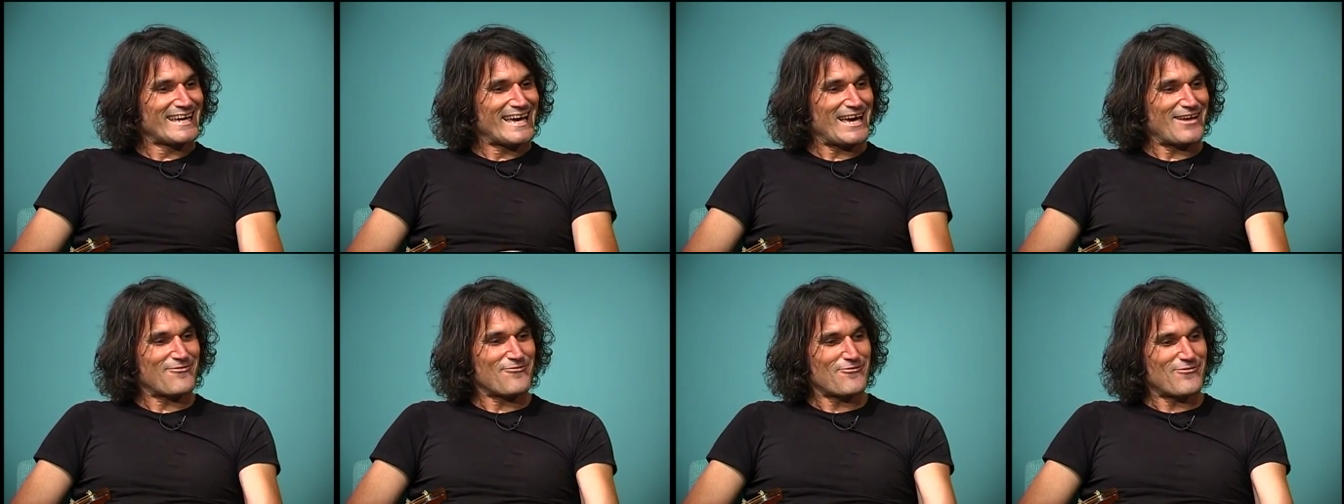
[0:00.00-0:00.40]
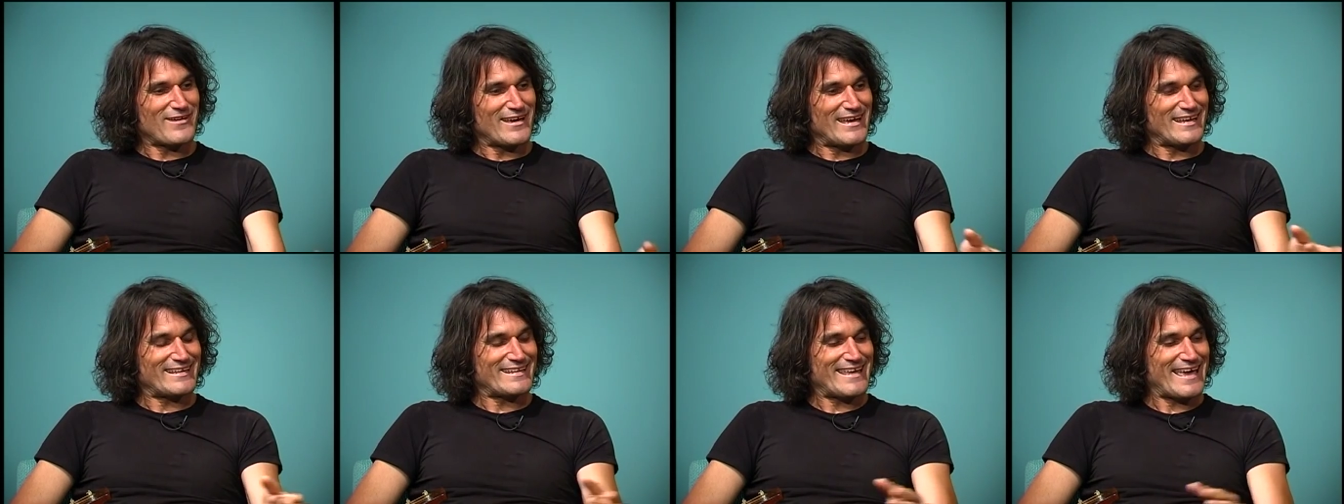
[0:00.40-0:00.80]
And
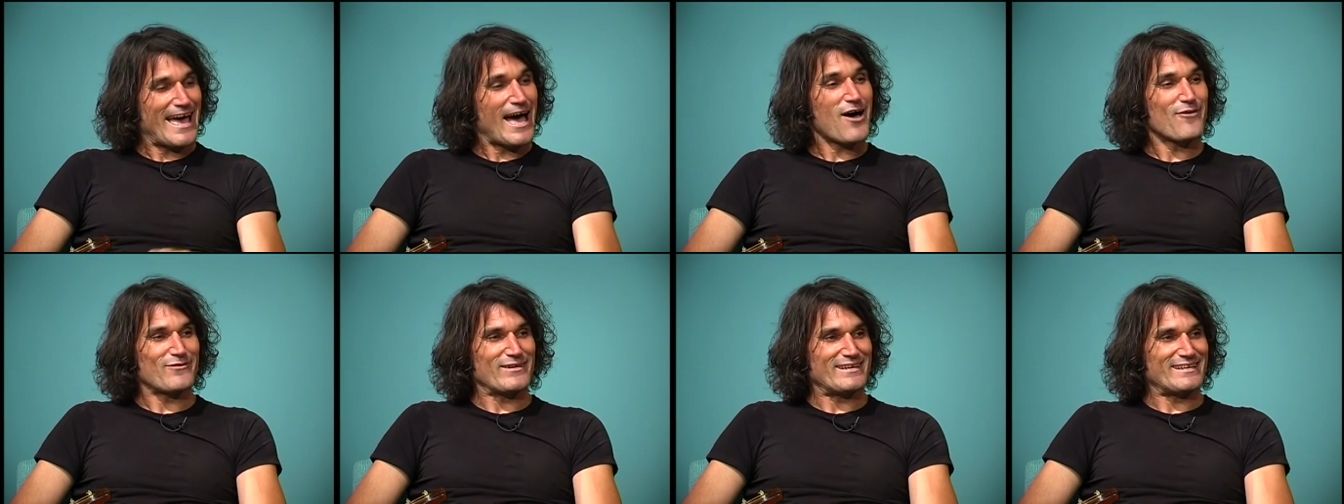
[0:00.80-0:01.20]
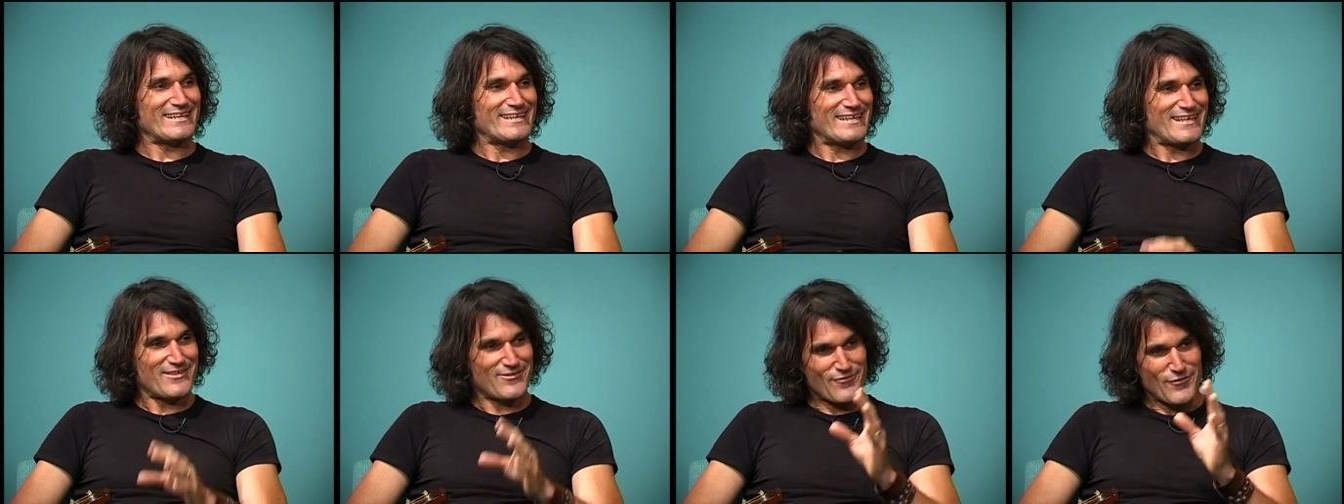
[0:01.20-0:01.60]
and Calvin,
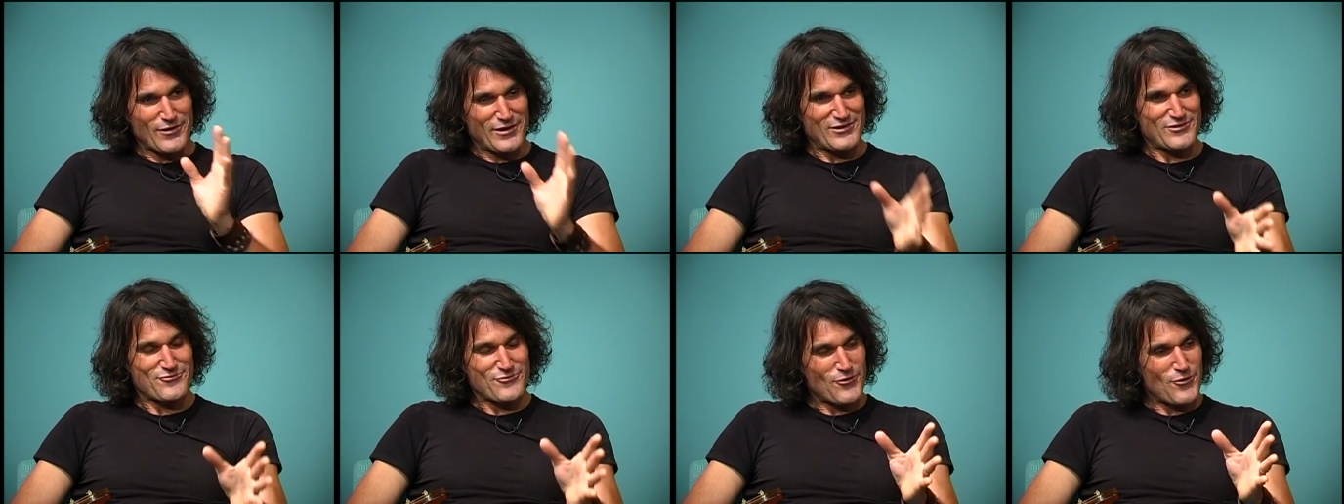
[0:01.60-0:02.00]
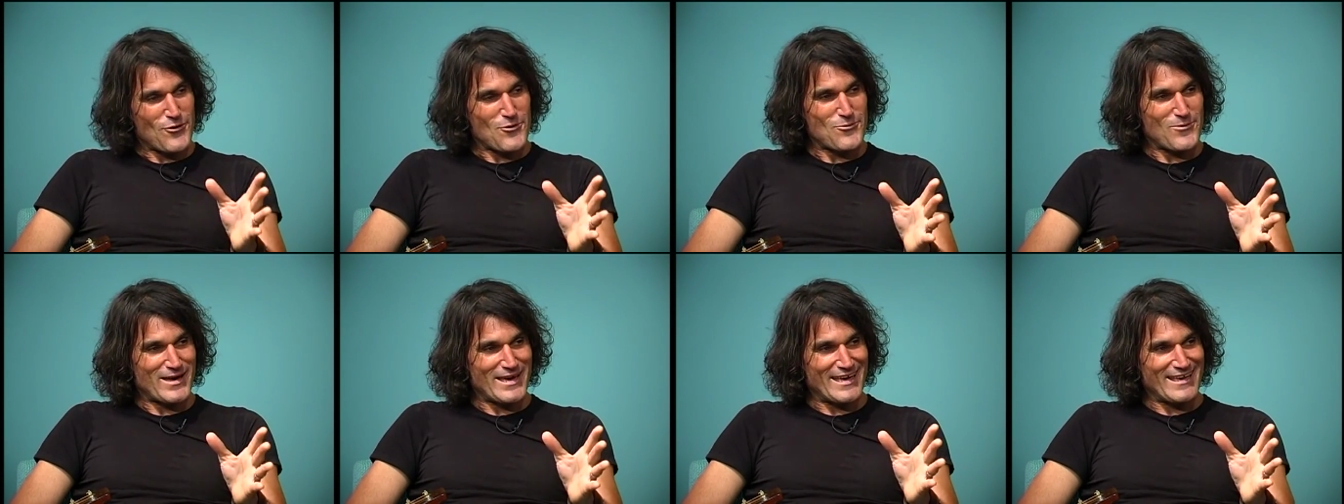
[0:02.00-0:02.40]
in his very
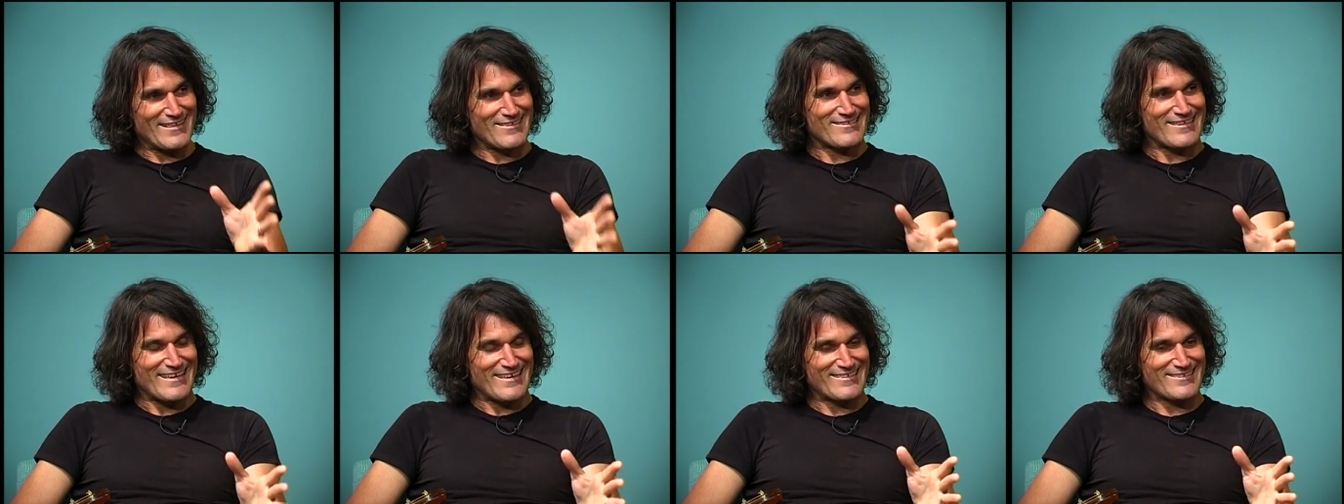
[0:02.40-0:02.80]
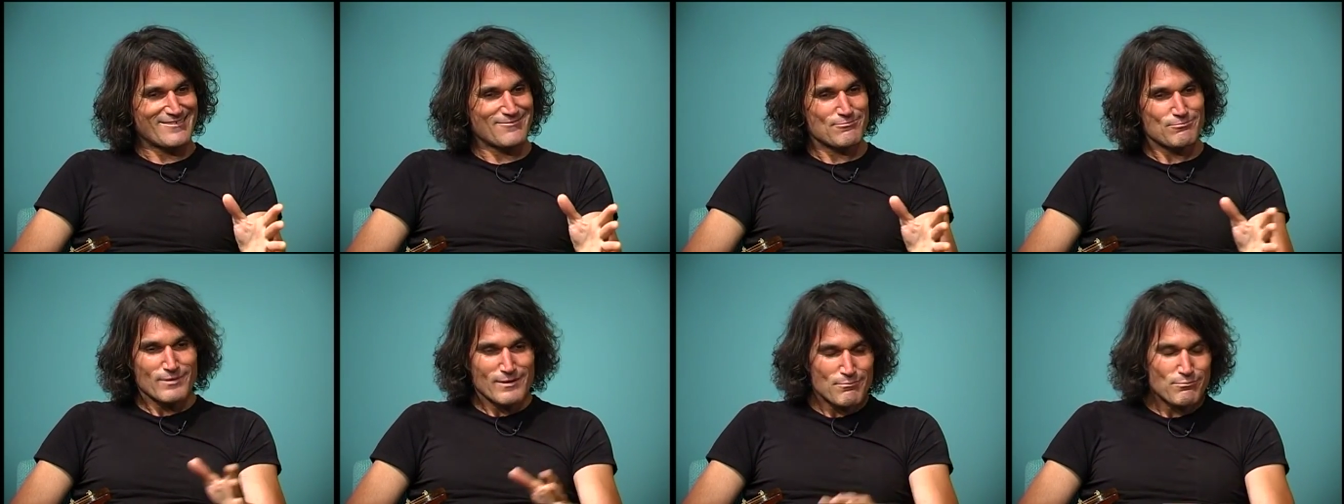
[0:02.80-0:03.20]
droll way, says,
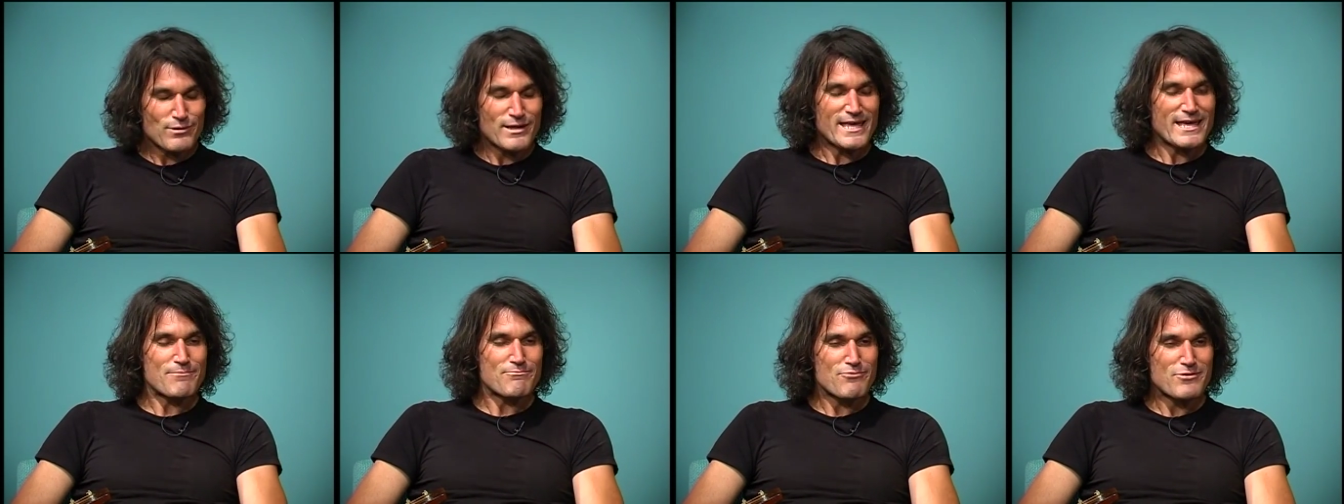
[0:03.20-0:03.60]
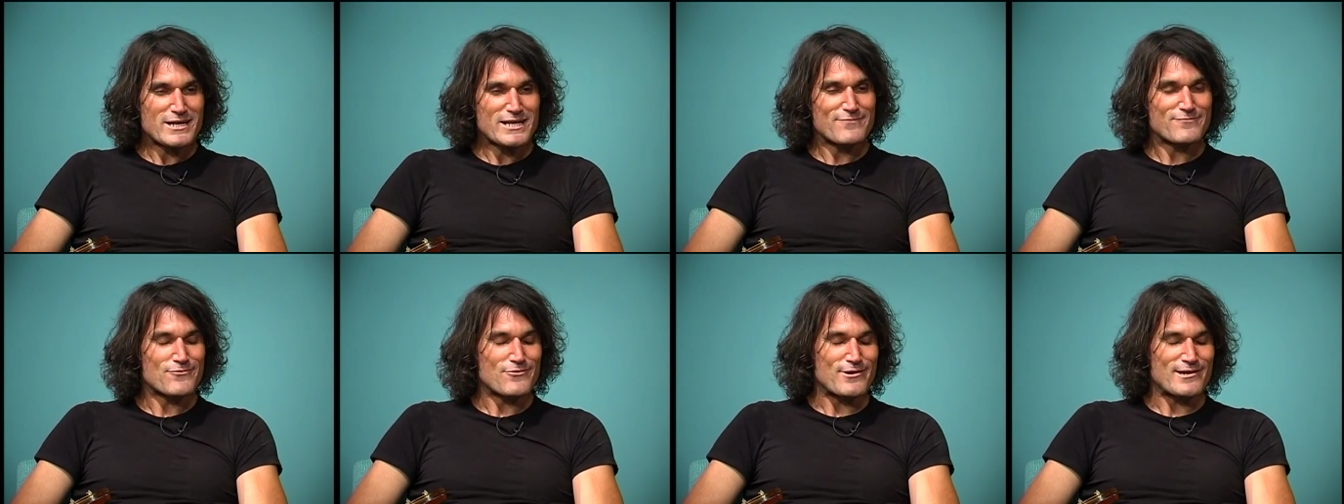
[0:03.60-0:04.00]
"Play it
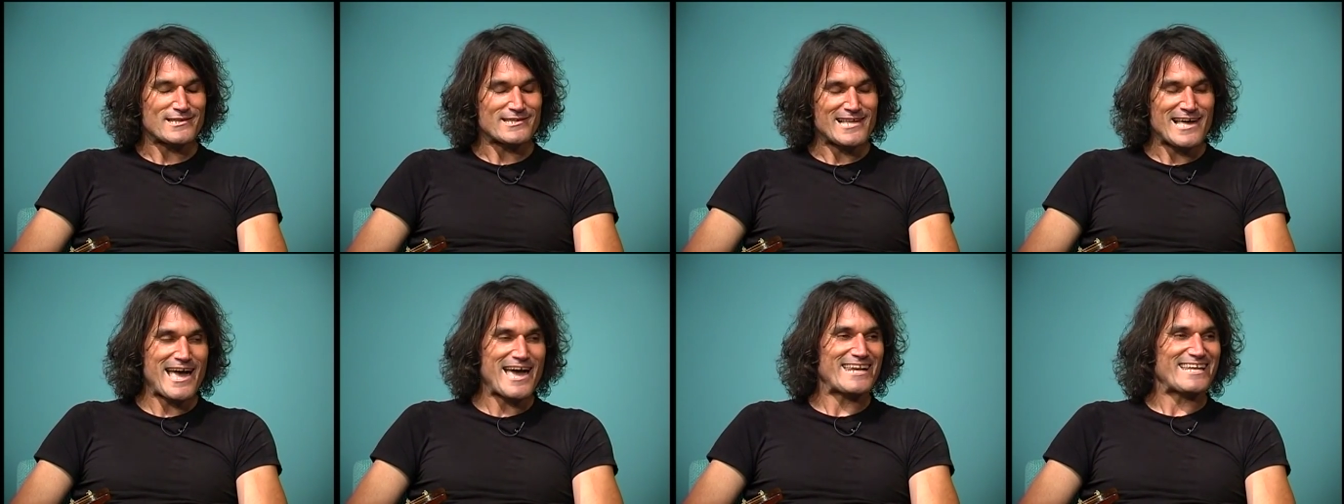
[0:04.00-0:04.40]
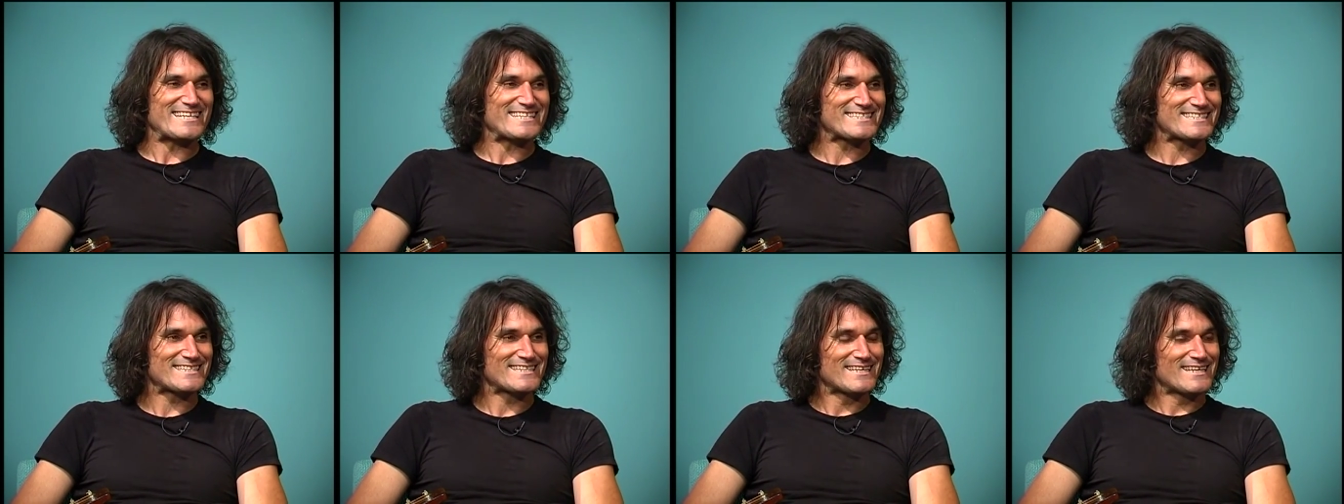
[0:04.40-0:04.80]
pretty for
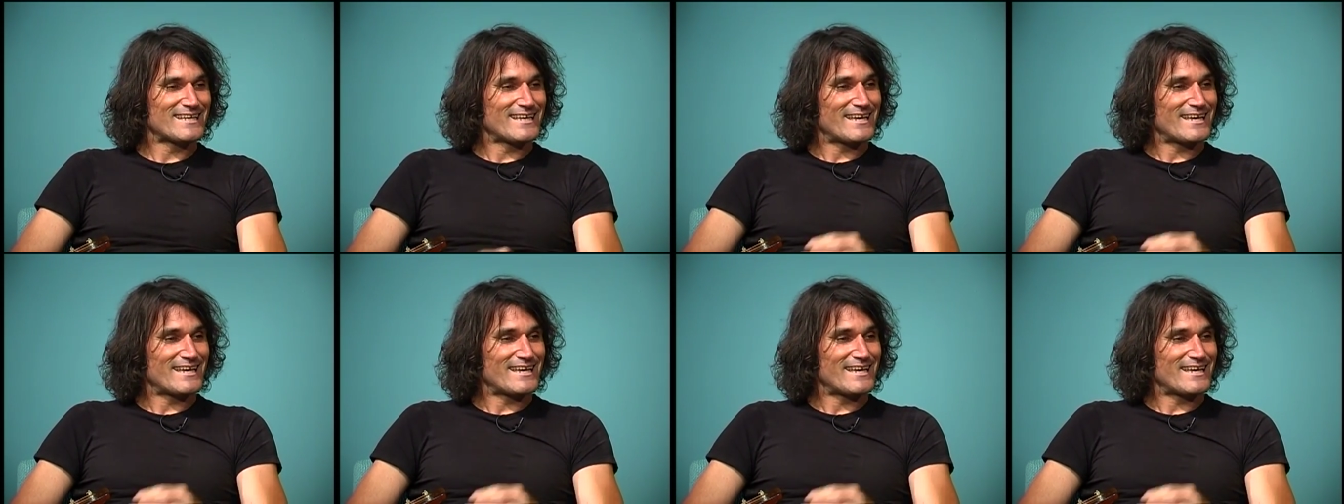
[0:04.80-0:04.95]
Atlantis."